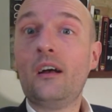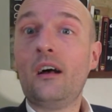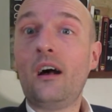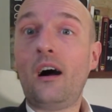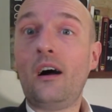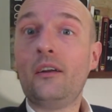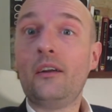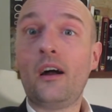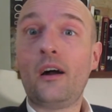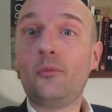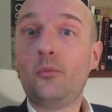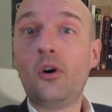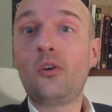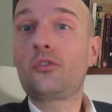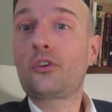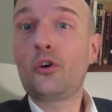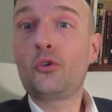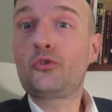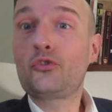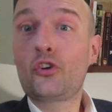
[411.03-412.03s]
I, I
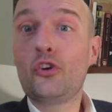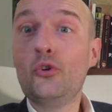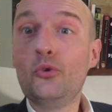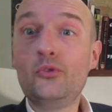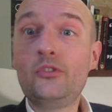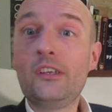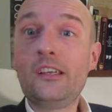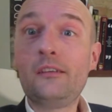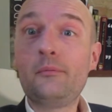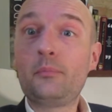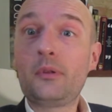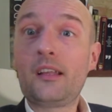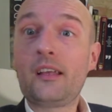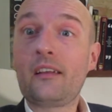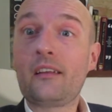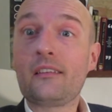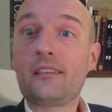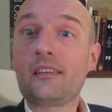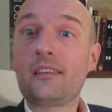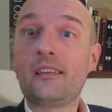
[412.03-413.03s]
won't go too deeply
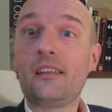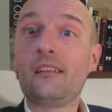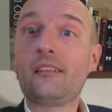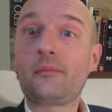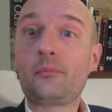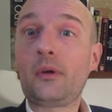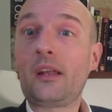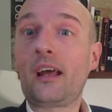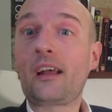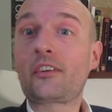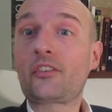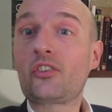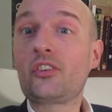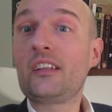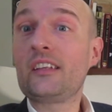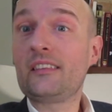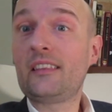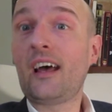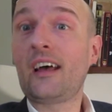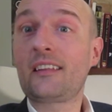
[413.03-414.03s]
into this, but
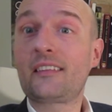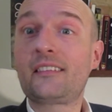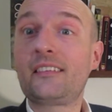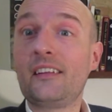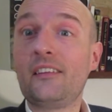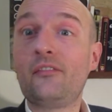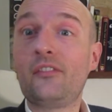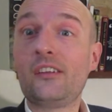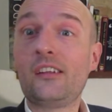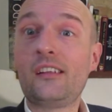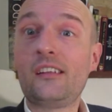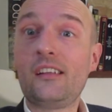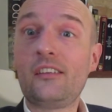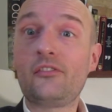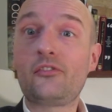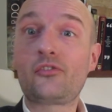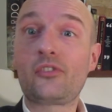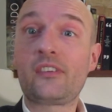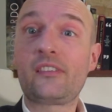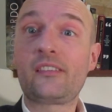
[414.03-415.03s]
actually that's even an
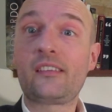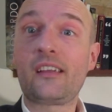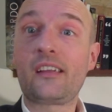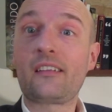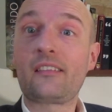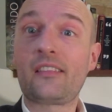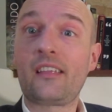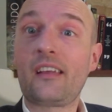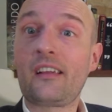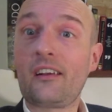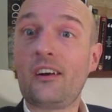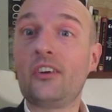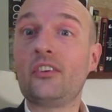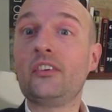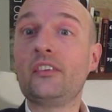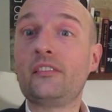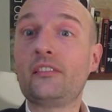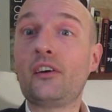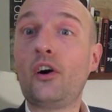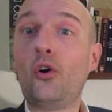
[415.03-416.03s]
interesting thing on
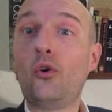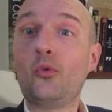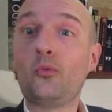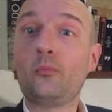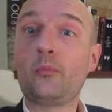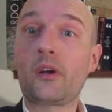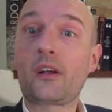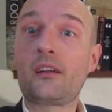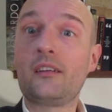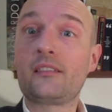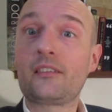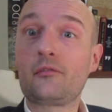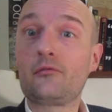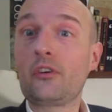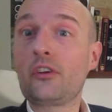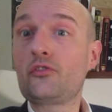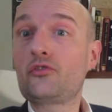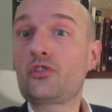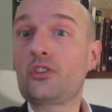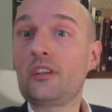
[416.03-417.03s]
its own, because
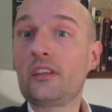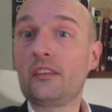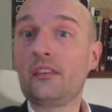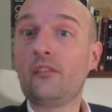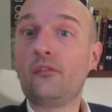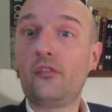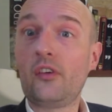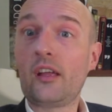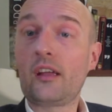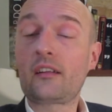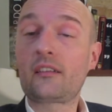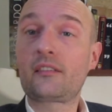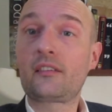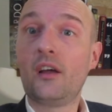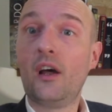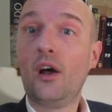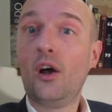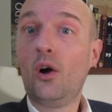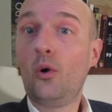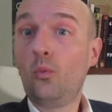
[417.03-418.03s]
originally the V I
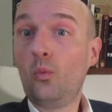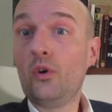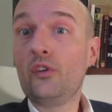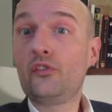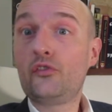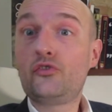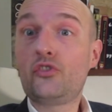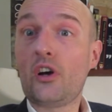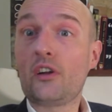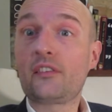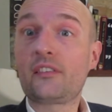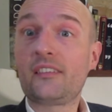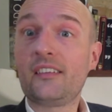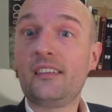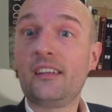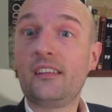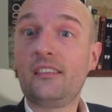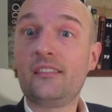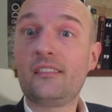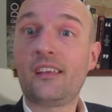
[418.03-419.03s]
X was just
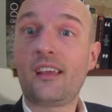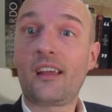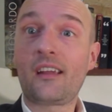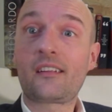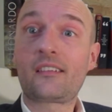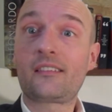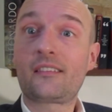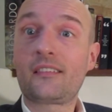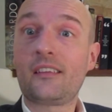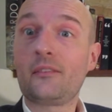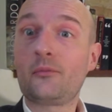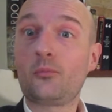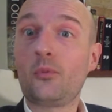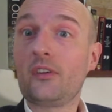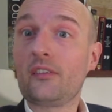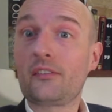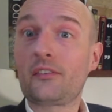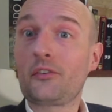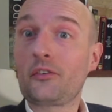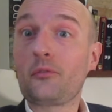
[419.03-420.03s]
an index that
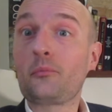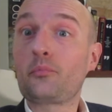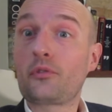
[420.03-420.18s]
was sort of